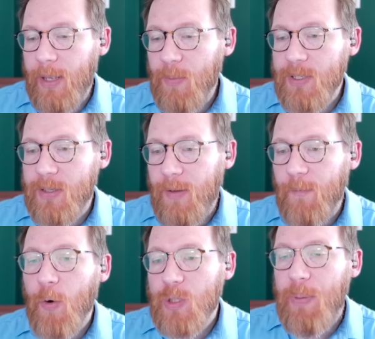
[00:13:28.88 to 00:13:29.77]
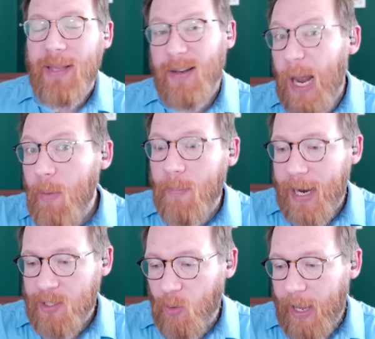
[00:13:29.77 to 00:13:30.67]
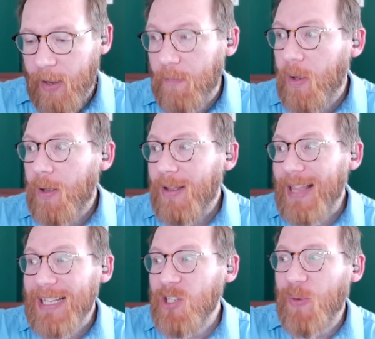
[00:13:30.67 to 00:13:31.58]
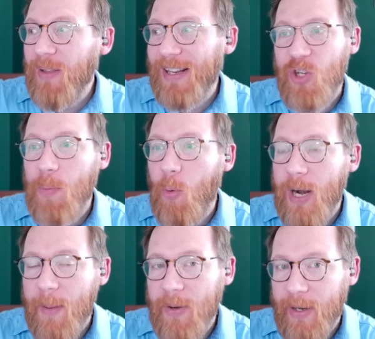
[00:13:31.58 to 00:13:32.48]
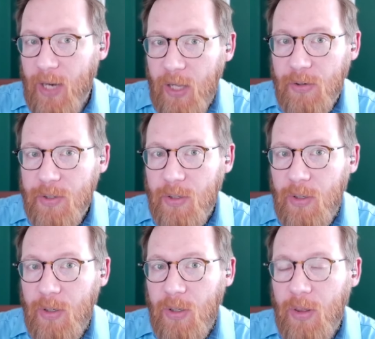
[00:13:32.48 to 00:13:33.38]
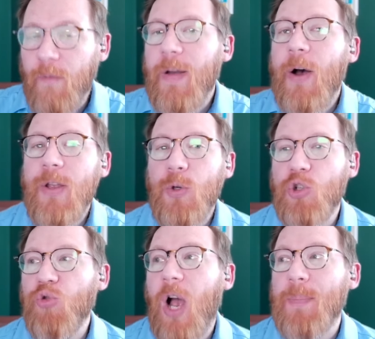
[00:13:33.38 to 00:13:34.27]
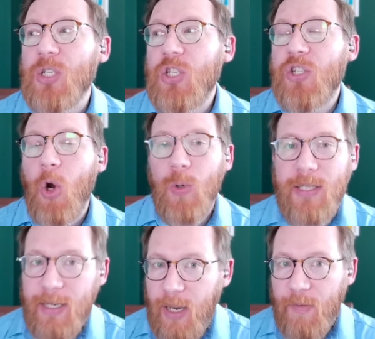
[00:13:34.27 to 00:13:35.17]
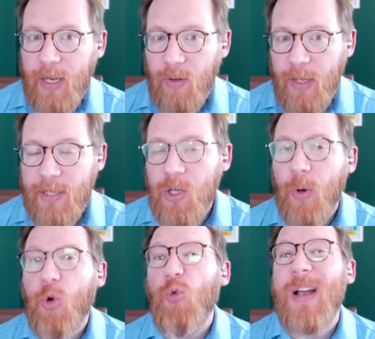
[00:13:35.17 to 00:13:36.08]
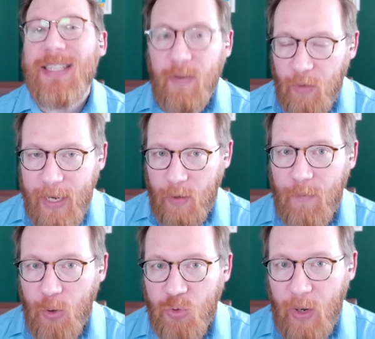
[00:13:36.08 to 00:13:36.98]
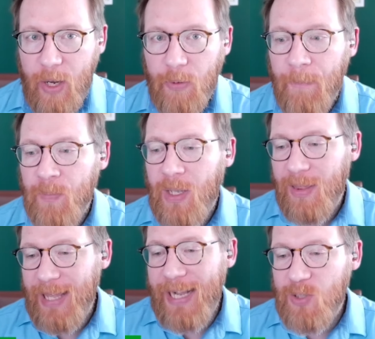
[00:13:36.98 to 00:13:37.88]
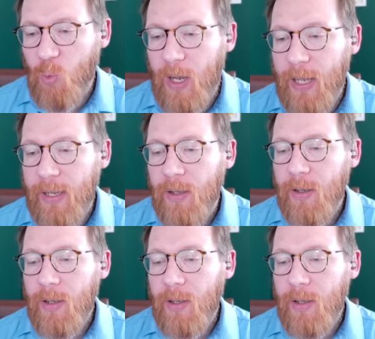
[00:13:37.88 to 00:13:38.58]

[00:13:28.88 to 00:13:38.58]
was the first pick the Diamondbacks will have. That's only like $2.8 million. The values drop so significantly, so aggressively in the first round. That's why